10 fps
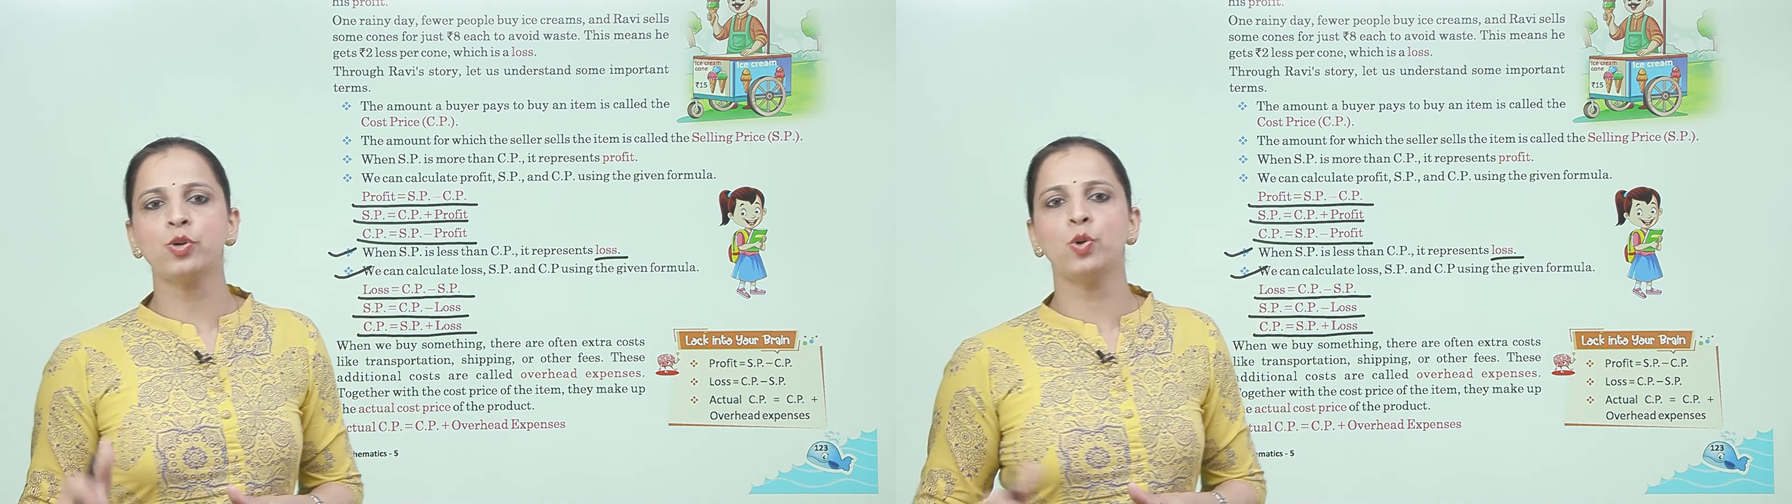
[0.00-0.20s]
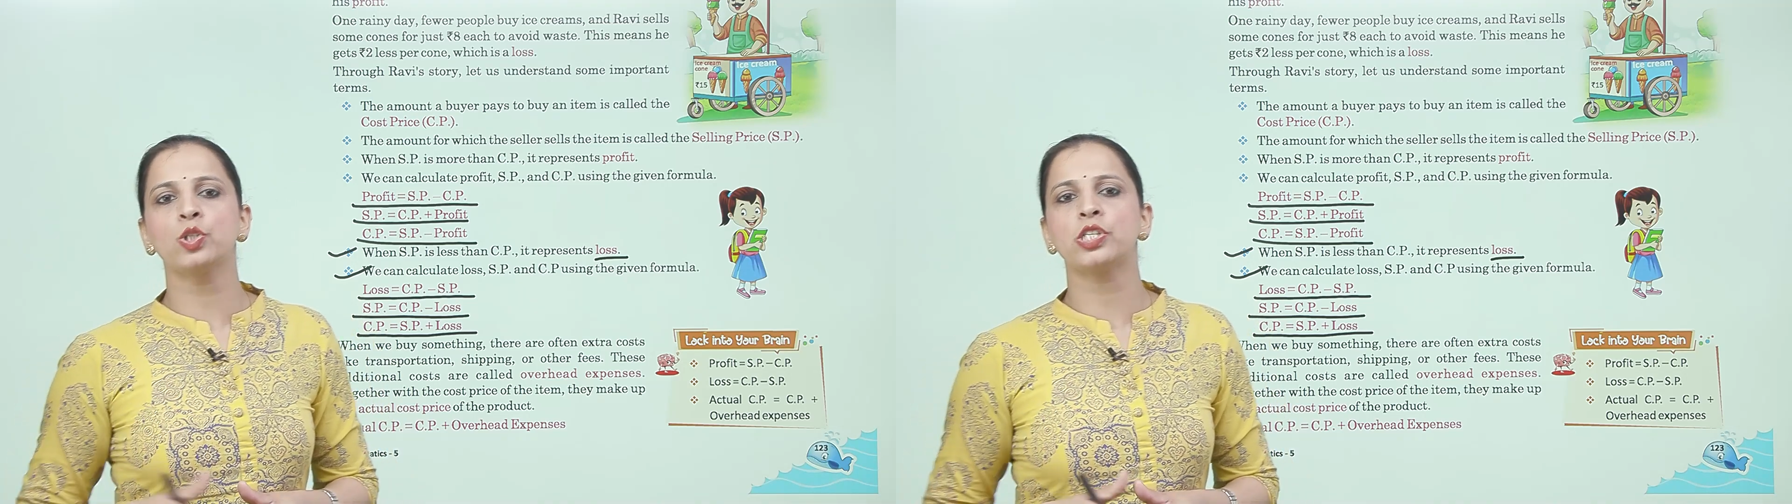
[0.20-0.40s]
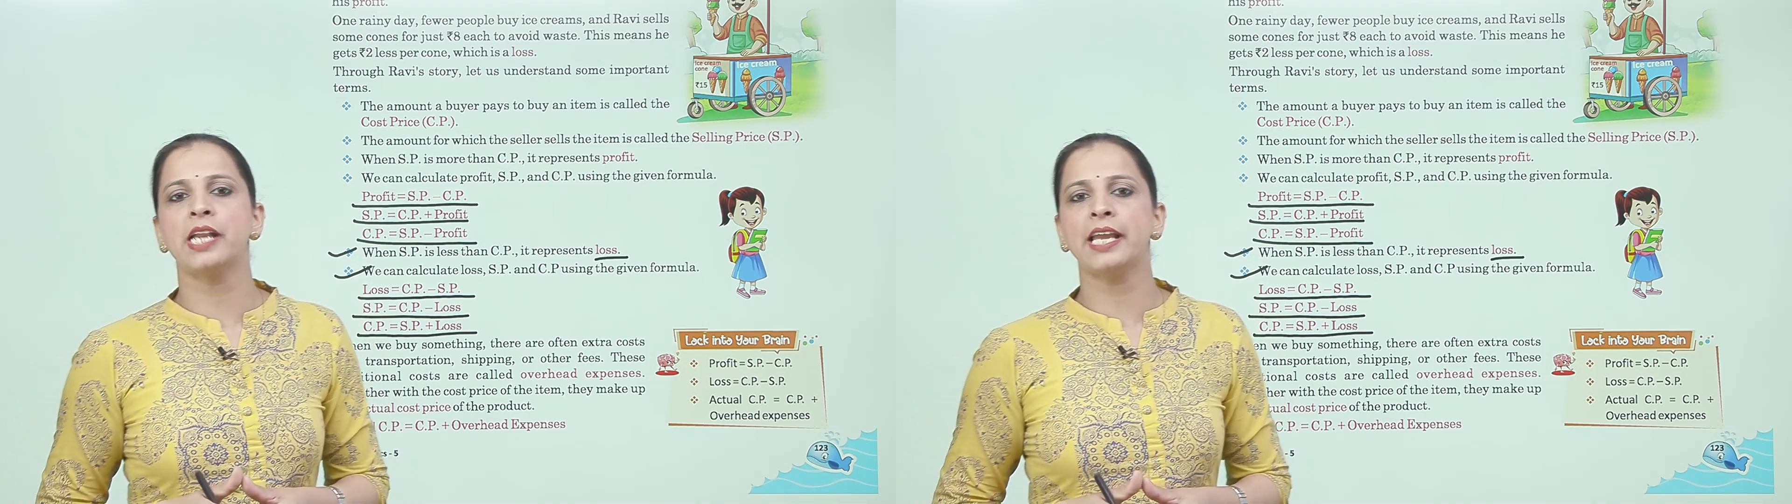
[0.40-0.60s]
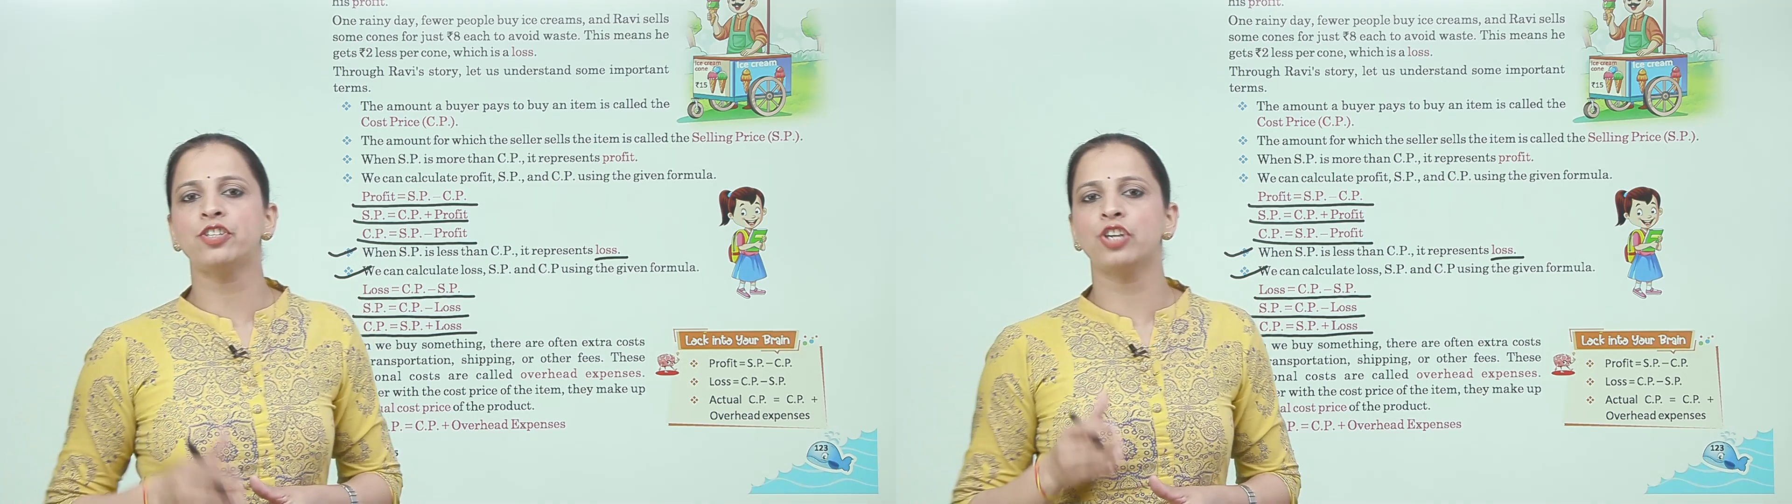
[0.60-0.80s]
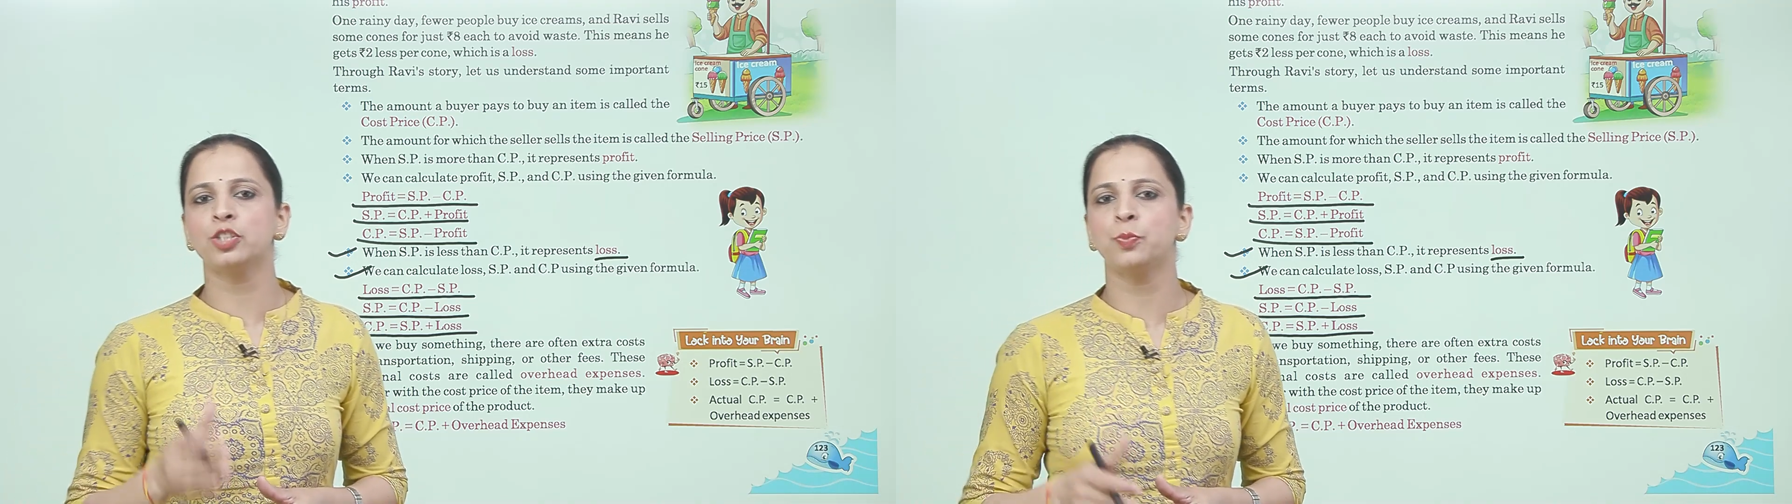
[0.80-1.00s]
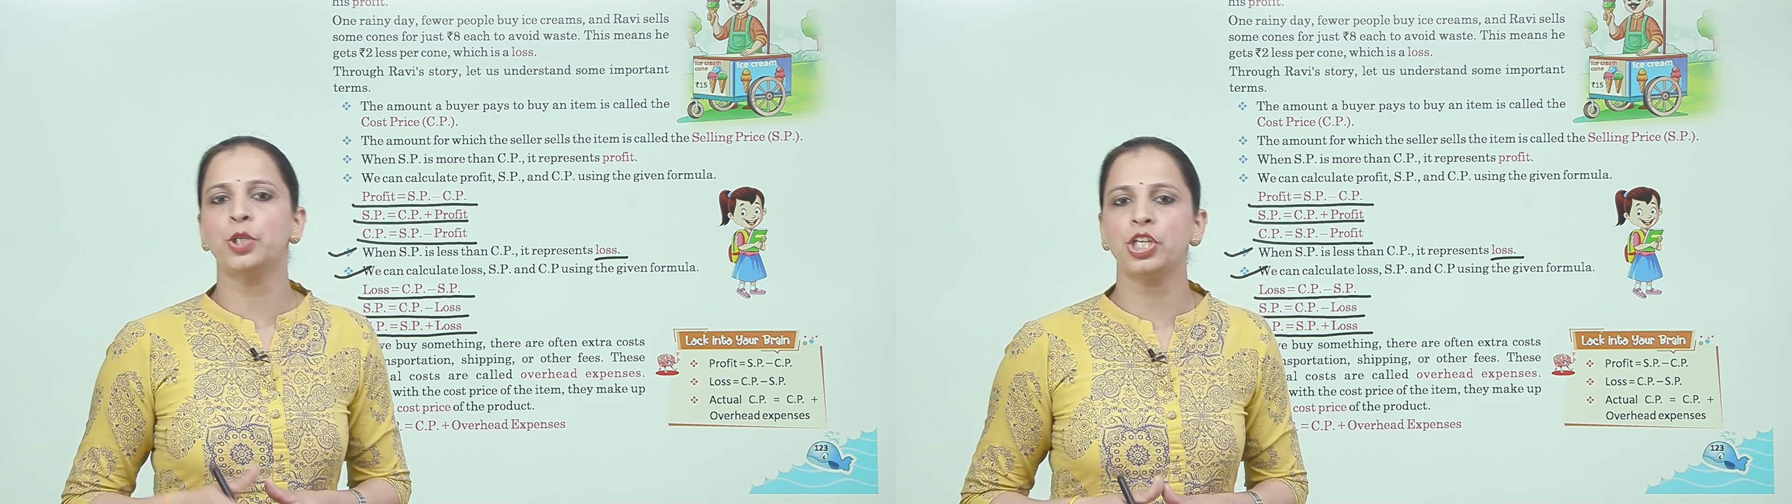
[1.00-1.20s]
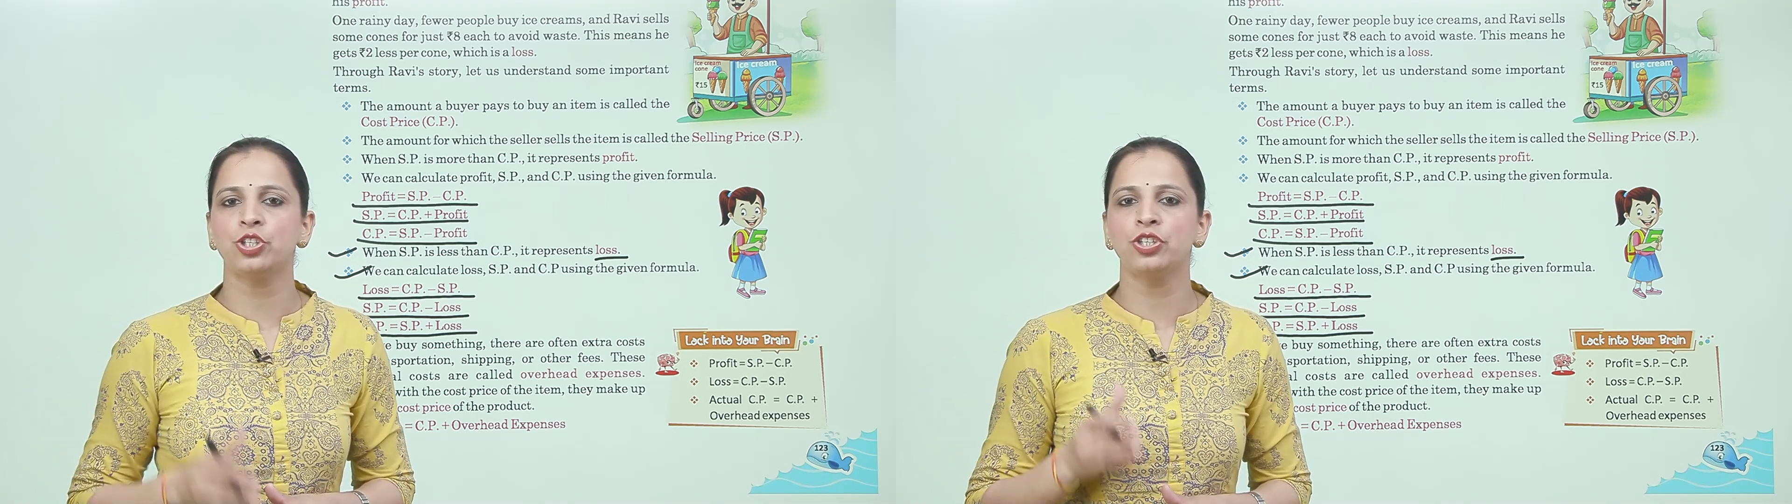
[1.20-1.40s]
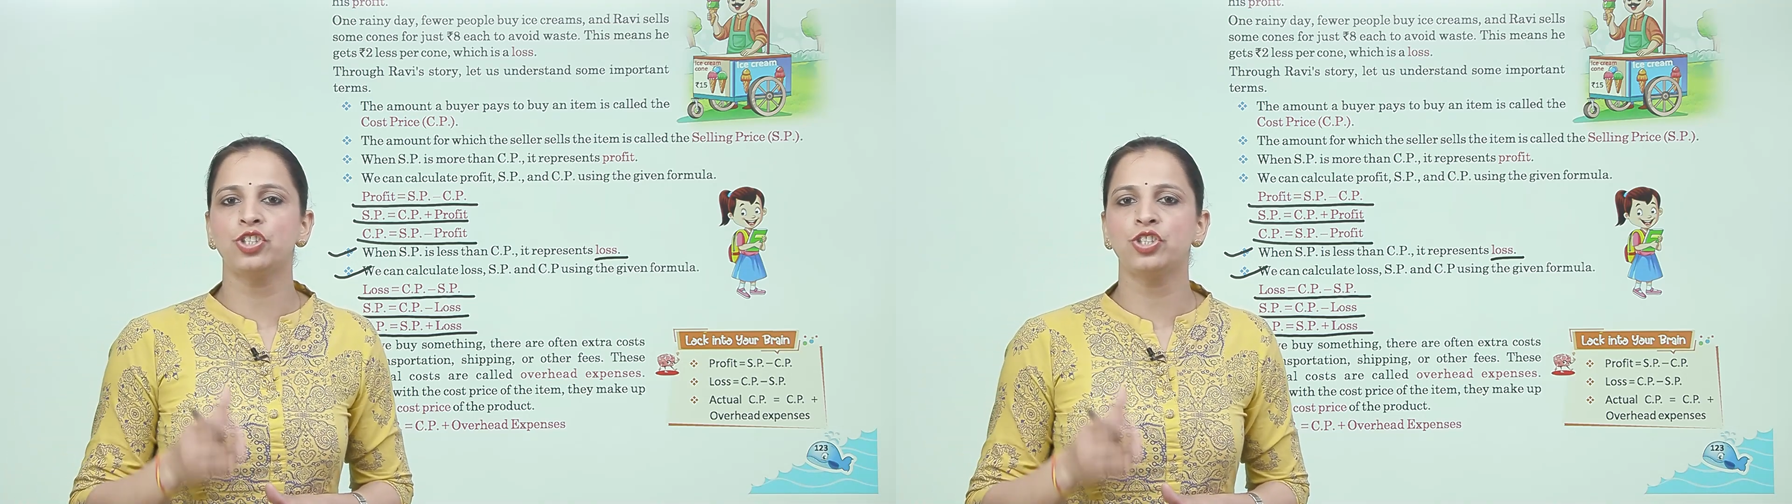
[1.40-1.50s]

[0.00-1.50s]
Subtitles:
costs like transportation,